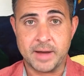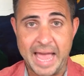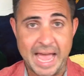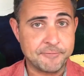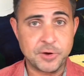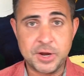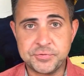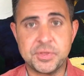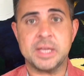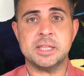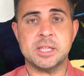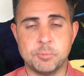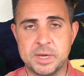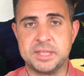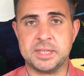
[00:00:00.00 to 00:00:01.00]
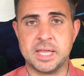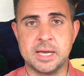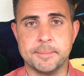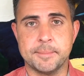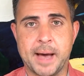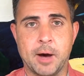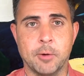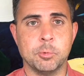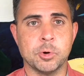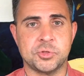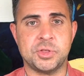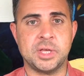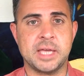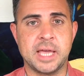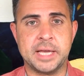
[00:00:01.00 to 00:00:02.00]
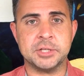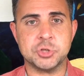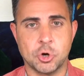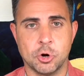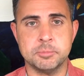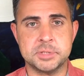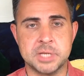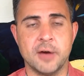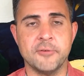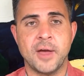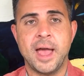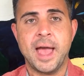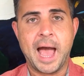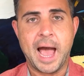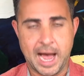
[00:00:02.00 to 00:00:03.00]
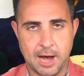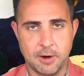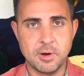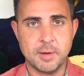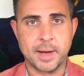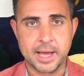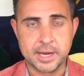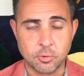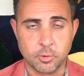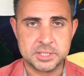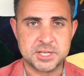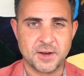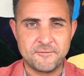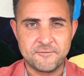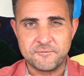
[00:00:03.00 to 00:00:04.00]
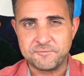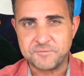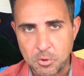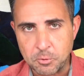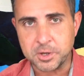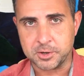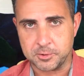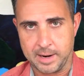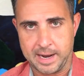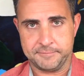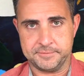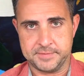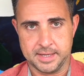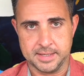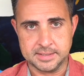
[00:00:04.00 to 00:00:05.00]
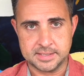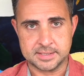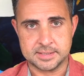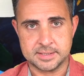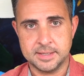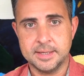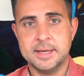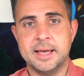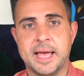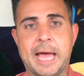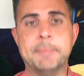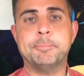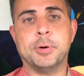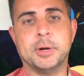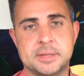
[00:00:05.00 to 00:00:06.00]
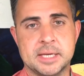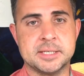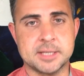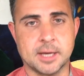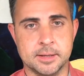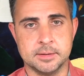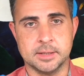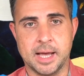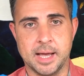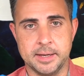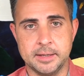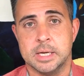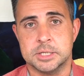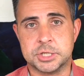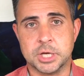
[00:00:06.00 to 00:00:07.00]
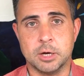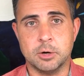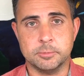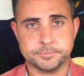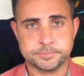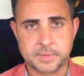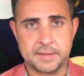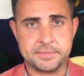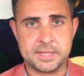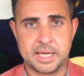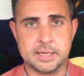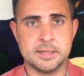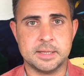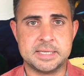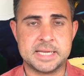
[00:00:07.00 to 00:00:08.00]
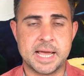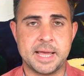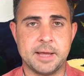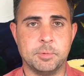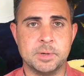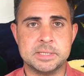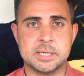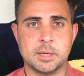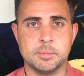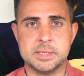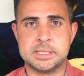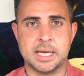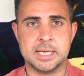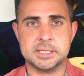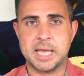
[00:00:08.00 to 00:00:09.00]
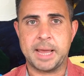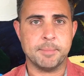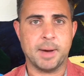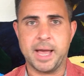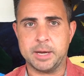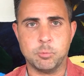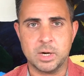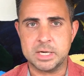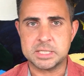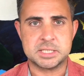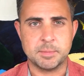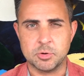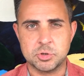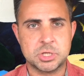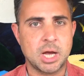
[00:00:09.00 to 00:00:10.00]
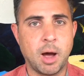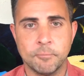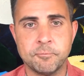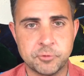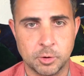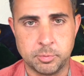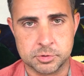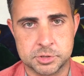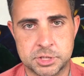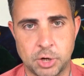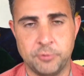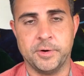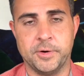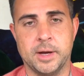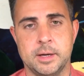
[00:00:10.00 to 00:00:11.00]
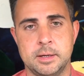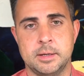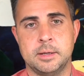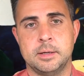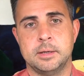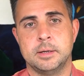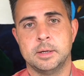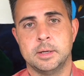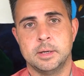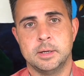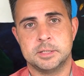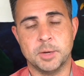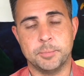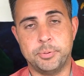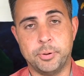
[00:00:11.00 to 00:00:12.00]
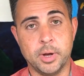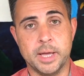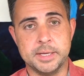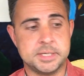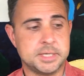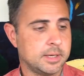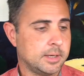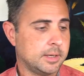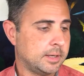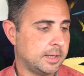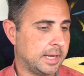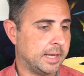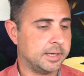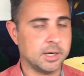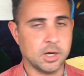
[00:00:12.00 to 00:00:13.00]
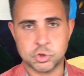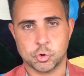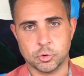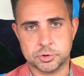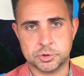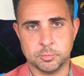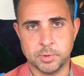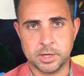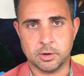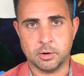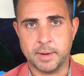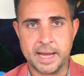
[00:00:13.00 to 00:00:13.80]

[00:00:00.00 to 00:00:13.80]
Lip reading: everything that we think about, we're thinking in terms of, how am I going to photograph this and put this online? So at the end of the day, when someone says, hey, Mike, what is the most comfortable sofa to put in a short-term rental? My